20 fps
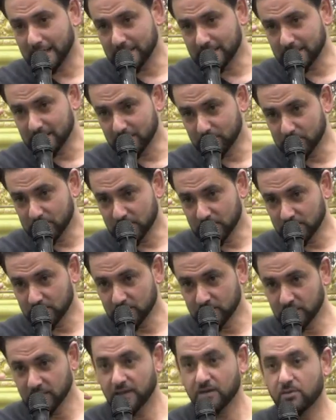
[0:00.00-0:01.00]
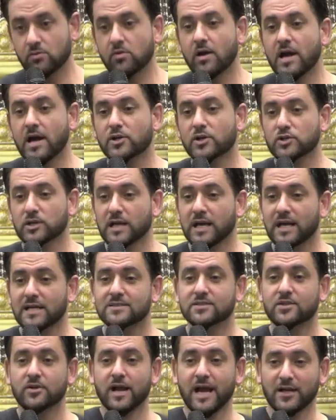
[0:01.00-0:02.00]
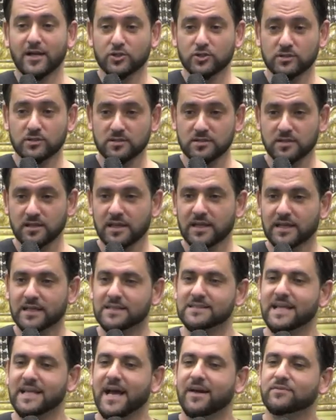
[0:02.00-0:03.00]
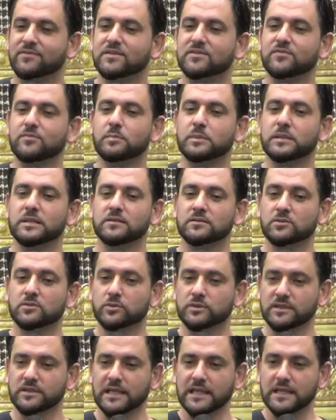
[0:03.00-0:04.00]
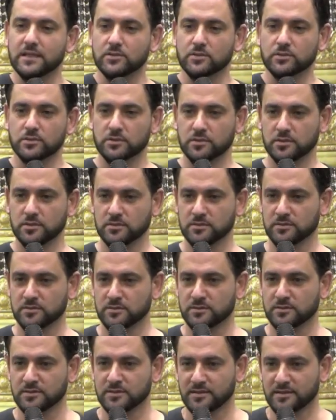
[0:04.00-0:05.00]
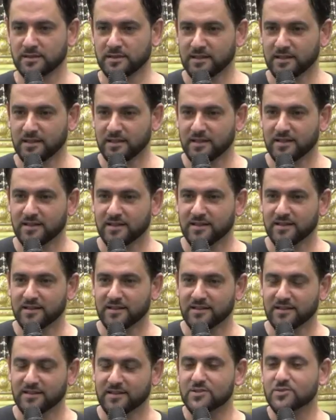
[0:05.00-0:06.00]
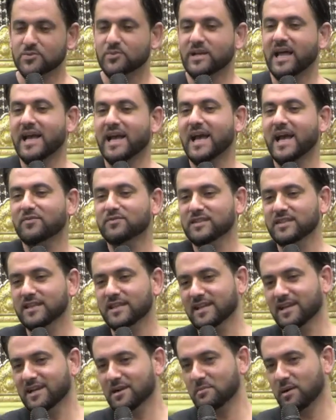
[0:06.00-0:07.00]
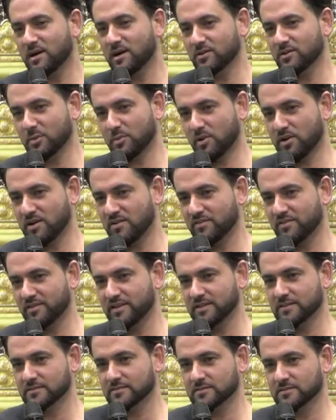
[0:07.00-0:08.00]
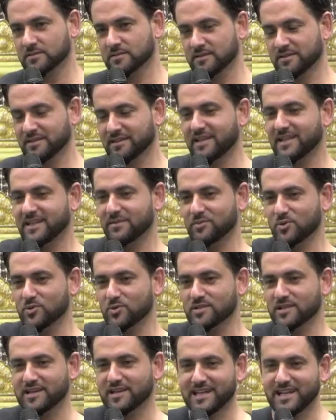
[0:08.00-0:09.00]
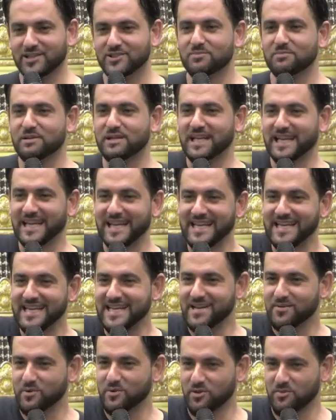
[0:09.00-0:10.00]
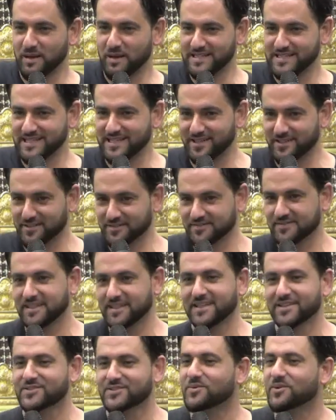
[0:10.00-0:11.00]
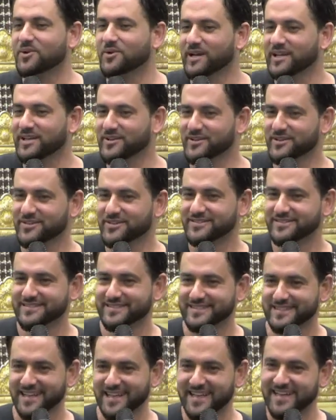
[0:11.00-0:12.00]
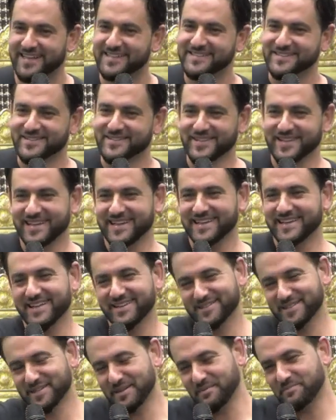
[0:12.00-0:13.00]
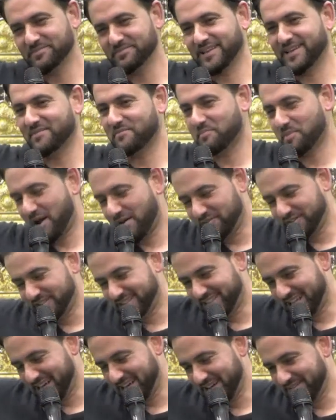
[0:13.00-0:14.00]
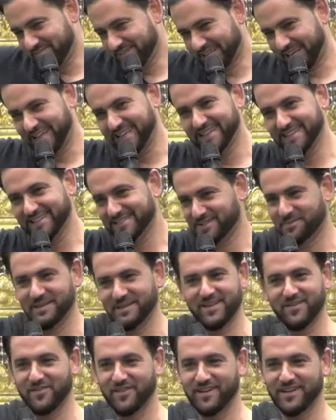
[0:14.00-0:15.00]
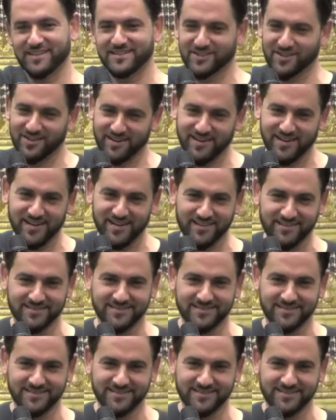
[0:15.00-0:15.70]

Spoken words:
to themselves and rationalize their actions because they have to deal with the guilt. Because when I have to think about the Prophet, music, and I should be lenient with myself, so what do? It's okay. That was the Prophet's time. It's all right.